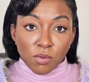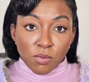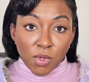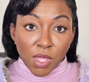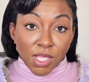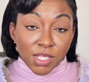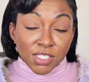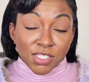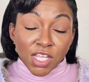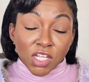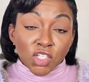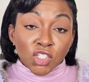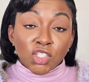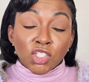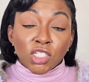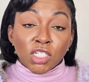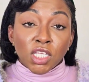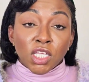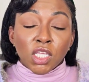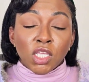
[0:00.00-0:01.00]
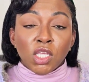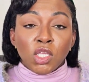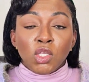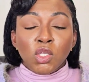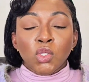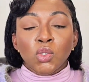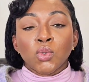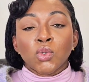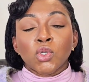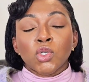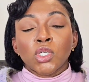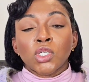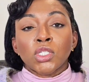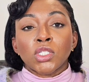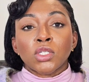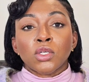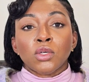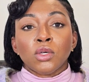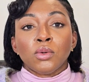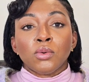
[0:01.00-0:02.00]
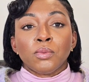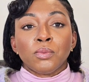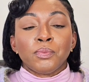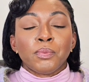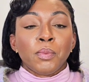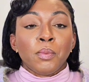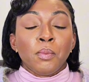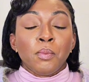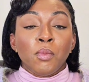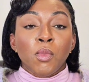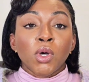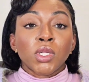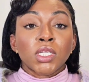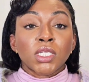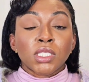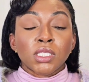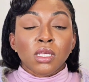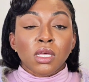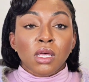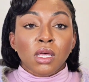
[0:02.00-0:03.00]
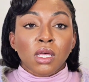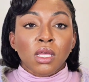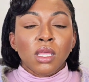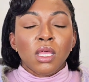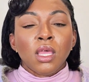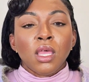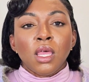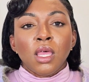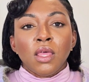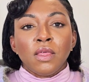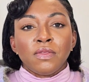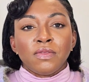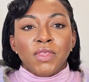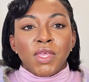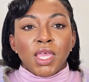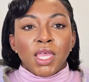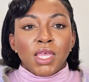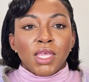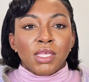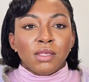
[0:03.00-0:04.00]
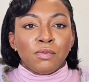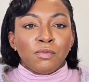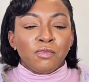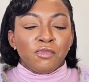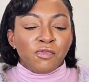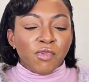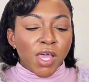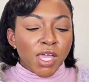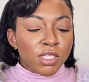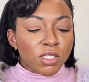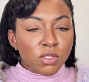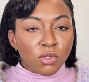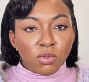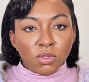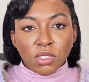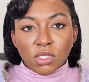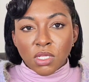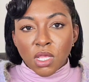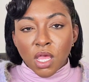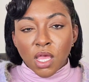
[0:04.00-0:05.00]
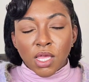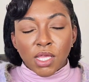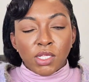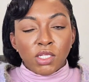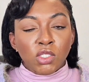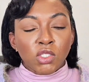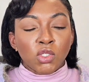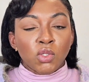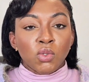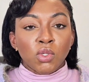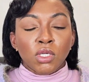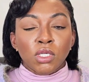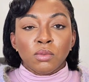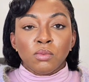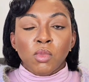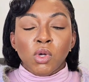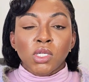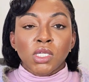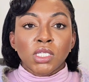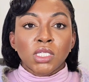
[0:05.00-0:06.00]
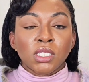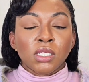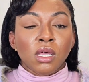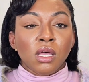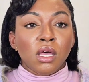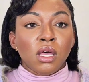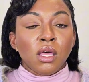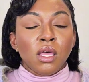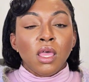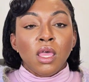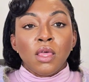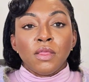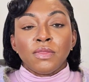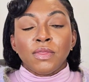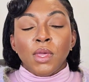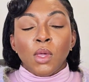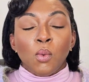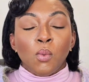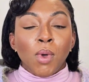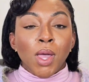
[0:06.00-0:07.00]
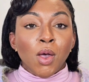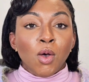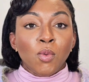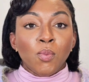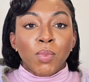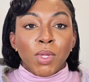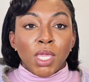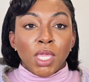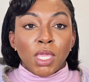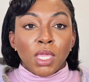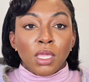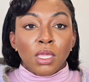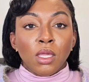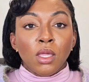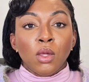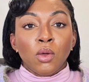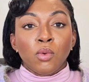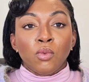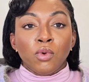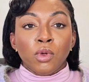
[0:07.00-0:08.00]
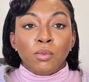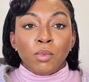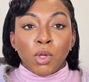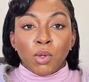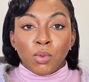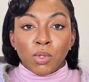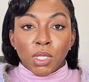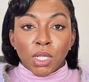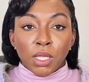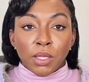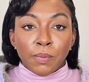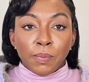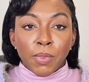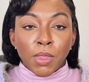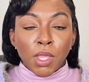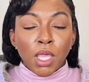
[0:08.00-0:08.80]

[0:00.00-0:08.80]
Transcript: essentially you could monitor their vital signs, you can monitor their well-being remotely.